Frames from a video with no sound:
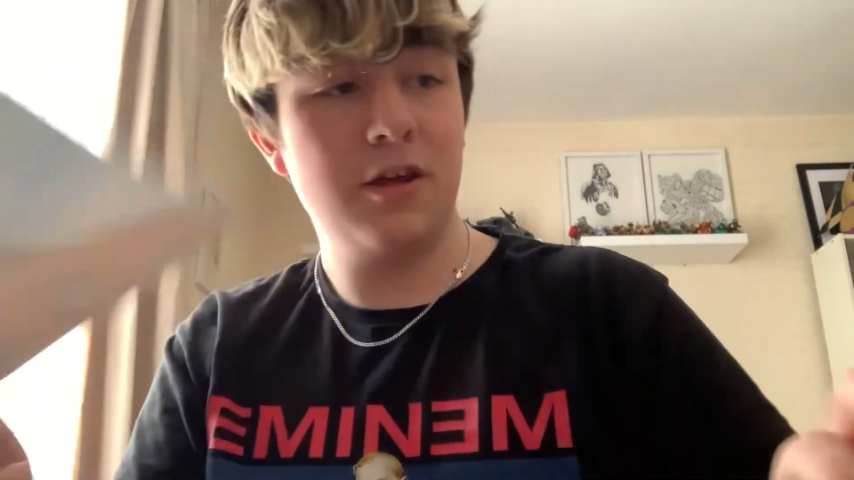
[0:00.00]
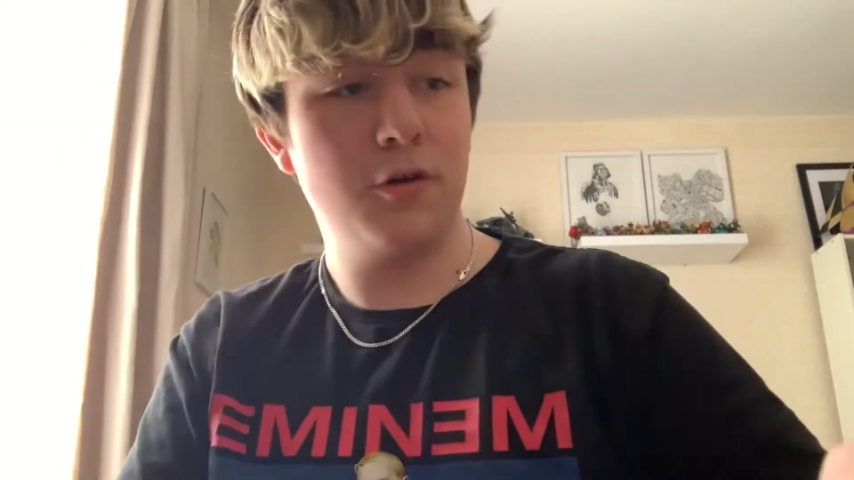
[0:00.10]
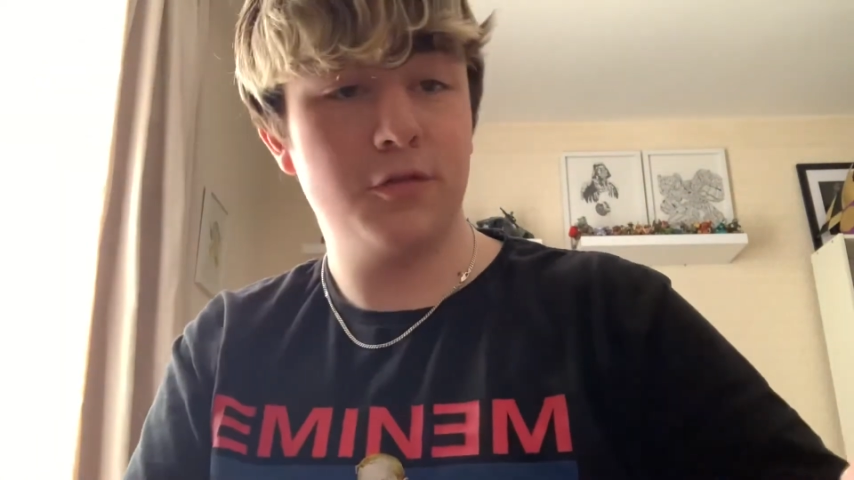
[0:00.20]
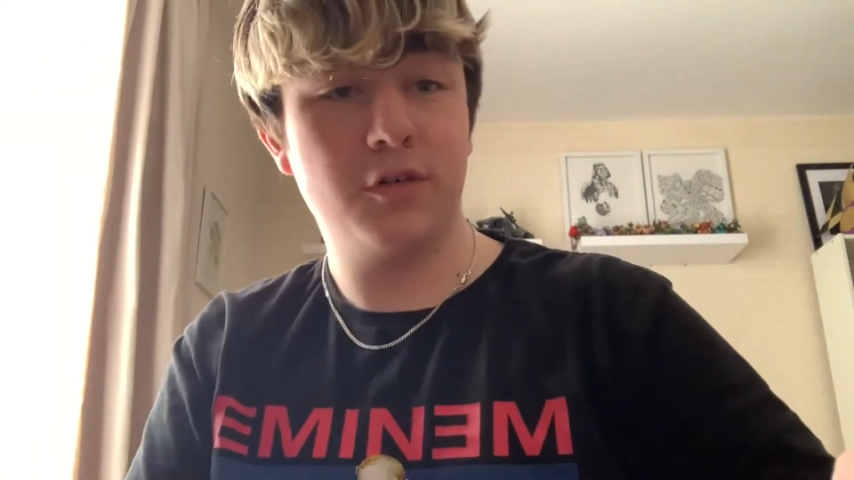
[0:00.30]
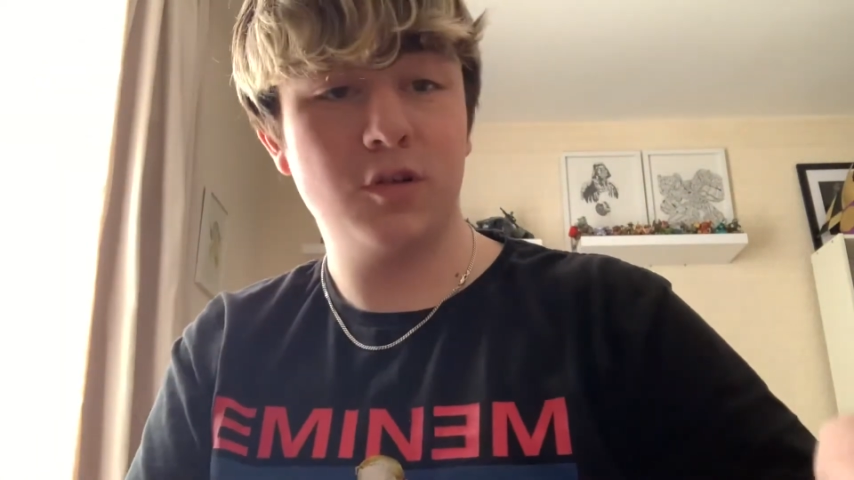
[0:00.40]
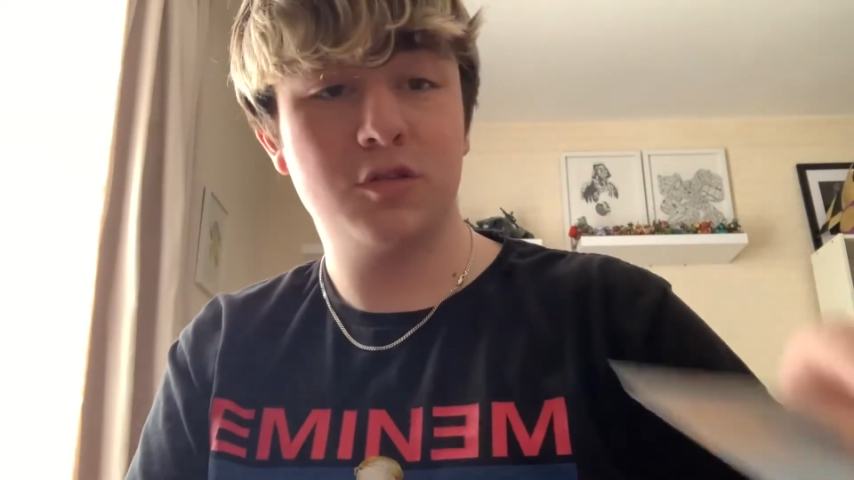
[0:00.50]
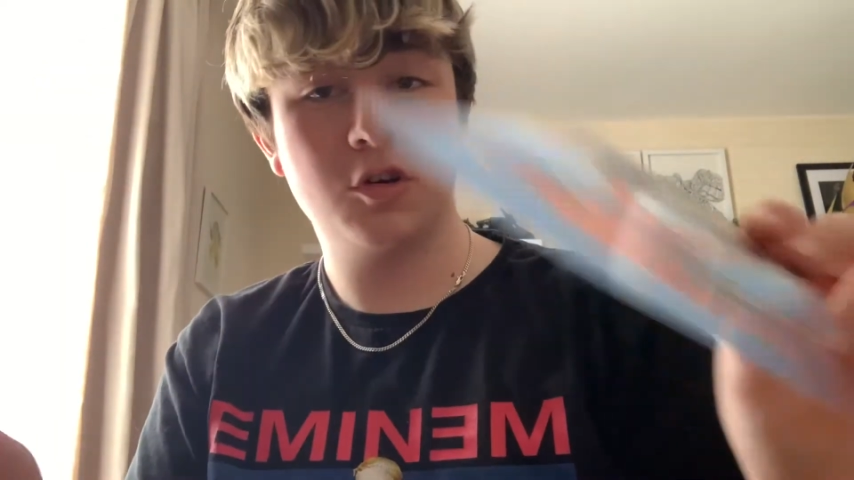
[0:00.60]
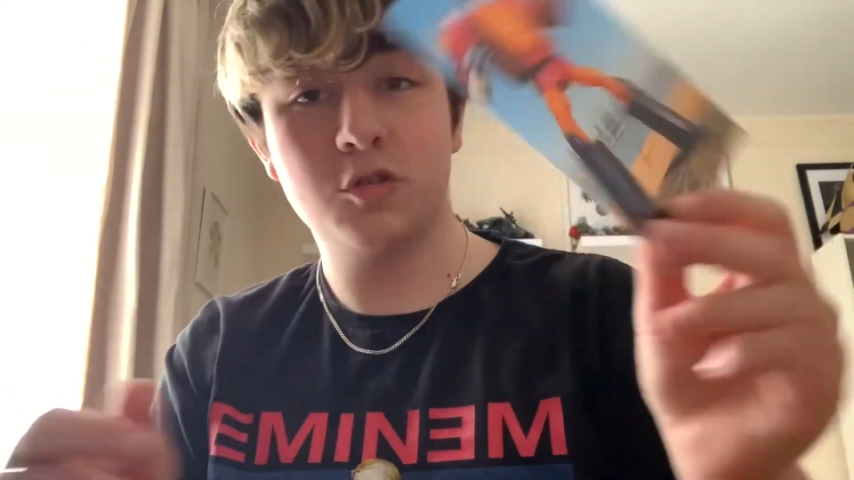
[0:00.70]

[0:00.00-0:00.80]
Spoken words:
your photos